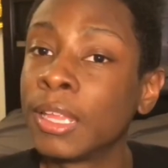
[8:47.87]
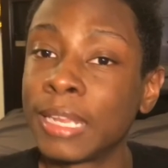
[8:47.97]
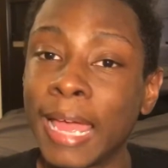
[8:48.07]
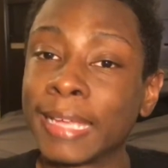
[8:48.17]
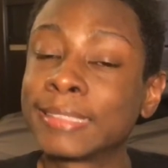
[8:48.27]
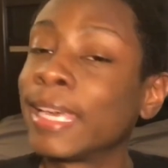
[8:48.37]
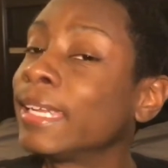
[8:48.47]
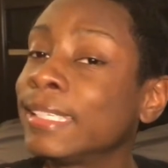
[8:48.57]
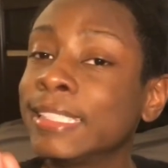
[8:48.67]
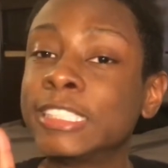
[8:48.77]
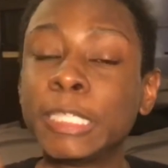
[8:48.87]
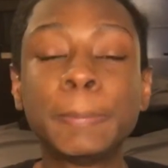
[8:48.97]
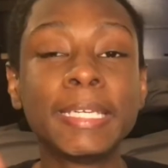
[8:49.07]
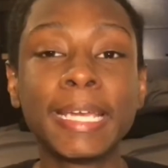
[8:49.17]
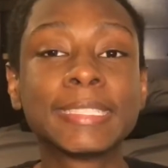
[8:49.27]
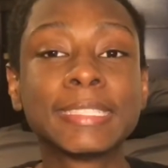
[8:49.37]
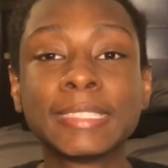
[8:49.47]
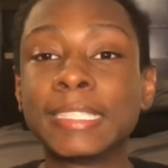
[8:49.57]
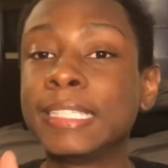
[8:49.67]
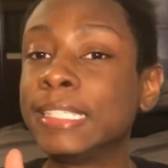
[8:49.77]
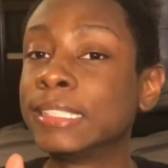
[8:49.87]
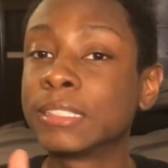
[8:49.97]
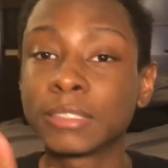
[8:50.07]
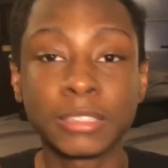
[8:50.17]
Like, take these GPS's and these